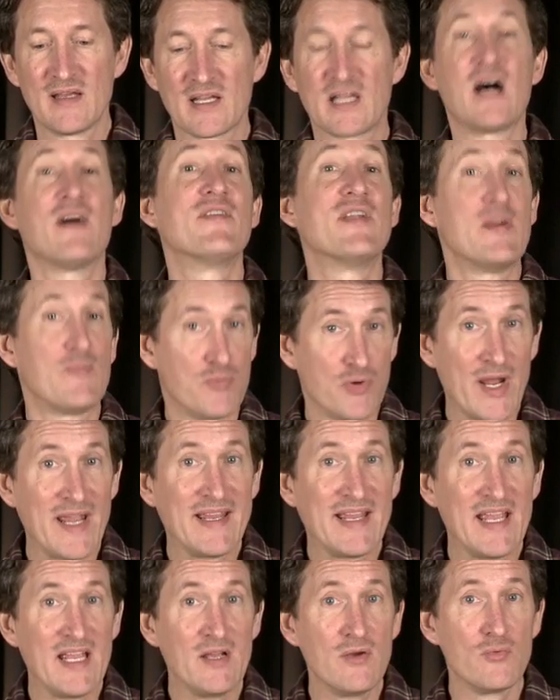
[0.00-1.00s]
Covenant
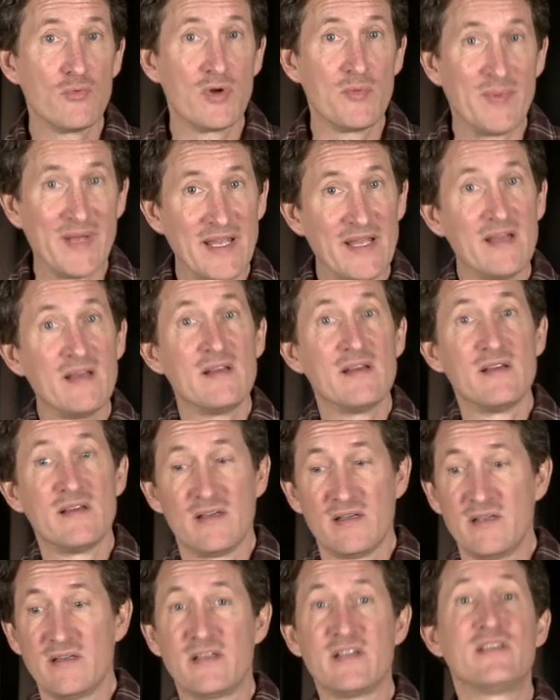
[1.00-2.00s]
breaking would be
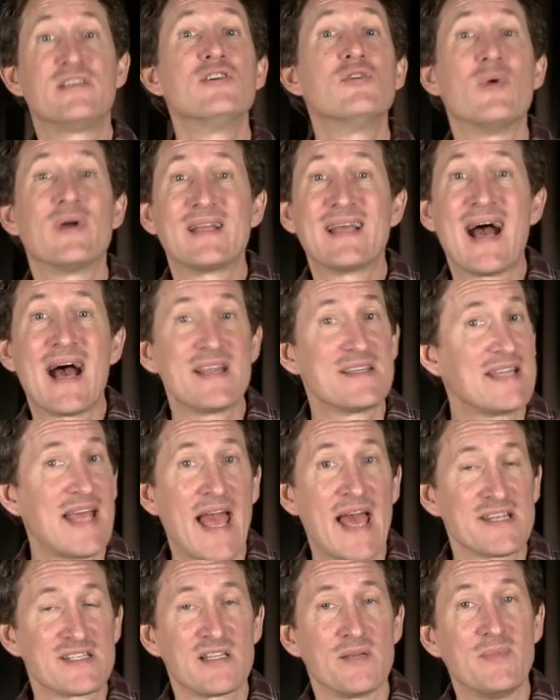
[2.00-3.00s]
to do what God's
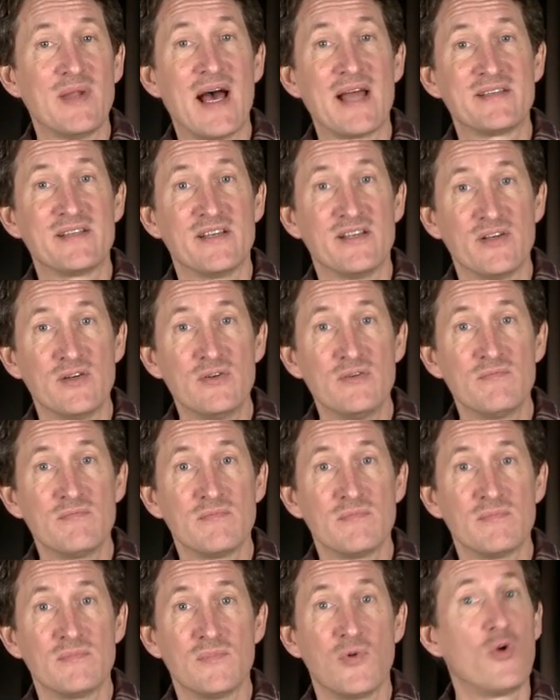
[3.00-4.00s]
asked them not to do.
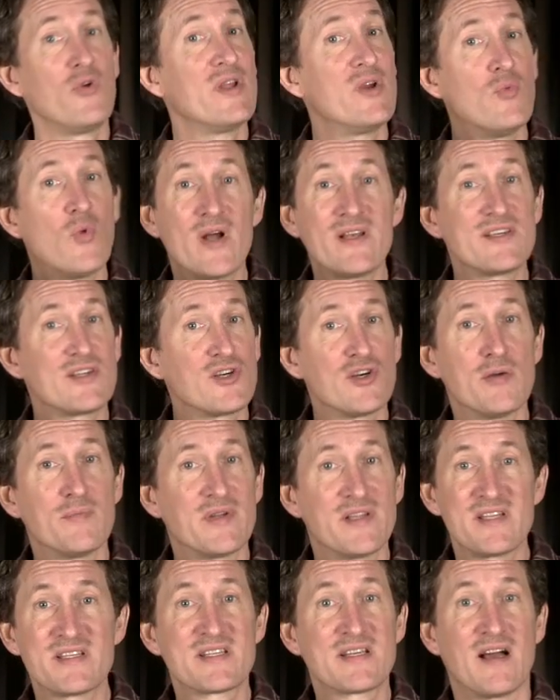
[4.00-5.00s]
Only one term
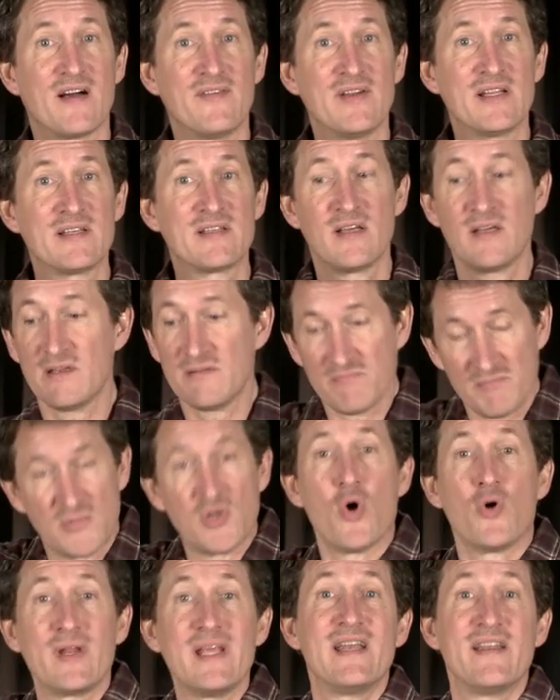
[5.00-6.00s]
to this covenant
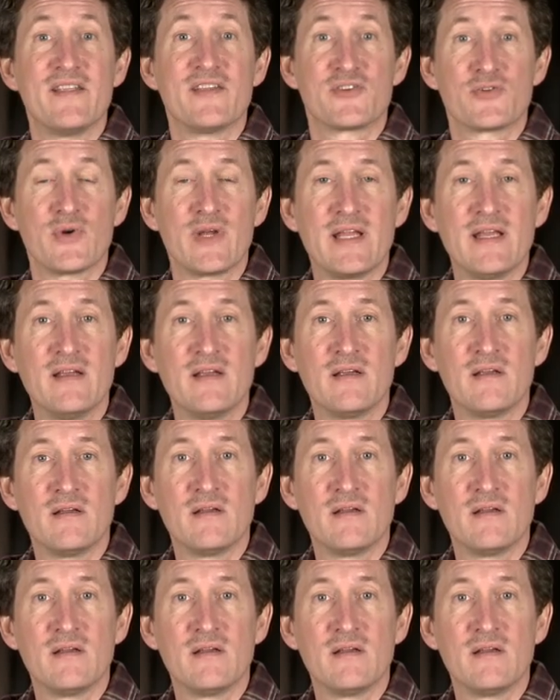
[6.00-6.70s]
don't eat of the tree.